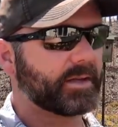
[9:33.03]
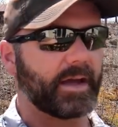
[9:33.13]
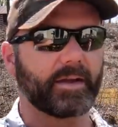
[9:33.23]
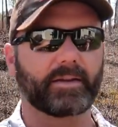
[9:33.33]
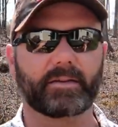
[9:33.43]

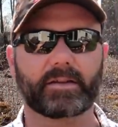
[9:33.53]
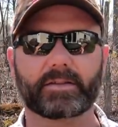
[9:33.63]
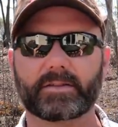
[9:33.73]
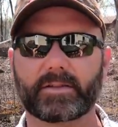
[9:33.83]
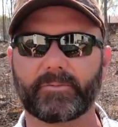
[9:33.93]
guy, and
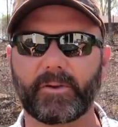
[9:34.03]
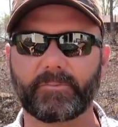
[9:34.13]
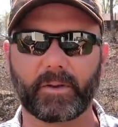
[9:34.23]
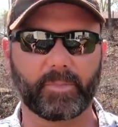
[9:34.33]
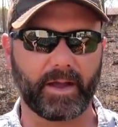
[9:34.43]
this is the
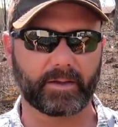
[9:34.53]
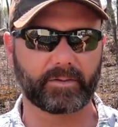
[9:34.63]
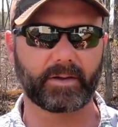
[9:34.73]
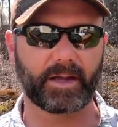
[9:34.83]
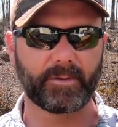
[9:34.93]
fifty pack,
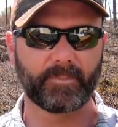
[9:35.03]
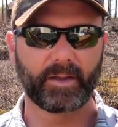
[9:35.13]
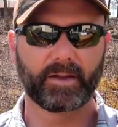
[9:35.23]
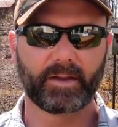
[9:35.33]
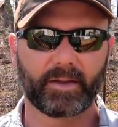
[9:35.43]
okay?
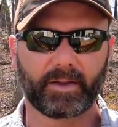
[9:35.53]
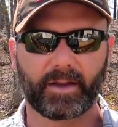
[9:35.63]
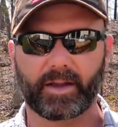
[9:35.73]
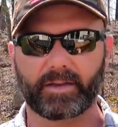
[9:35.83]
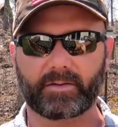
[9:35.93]

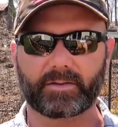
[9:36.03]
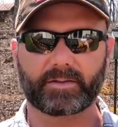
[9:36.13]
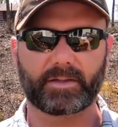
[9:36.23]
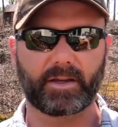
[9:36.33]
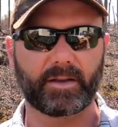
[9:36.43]
And you can
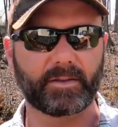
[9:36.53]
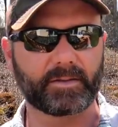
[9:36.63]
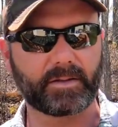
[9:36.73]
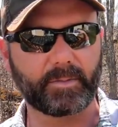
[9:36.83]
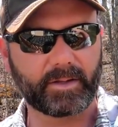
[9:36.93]
see
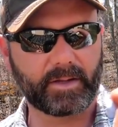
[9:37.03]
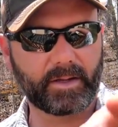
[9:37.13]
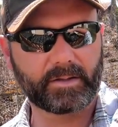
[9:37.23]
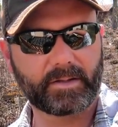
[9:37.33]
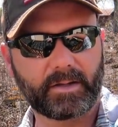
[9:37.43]
some of
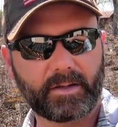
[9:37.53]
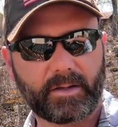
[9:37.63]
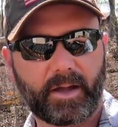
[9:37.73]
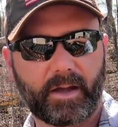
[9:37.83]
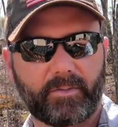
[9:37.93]
these
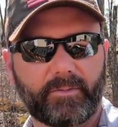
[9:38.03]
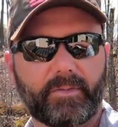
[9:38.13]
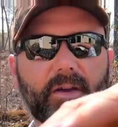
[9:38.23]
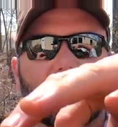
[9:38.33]
have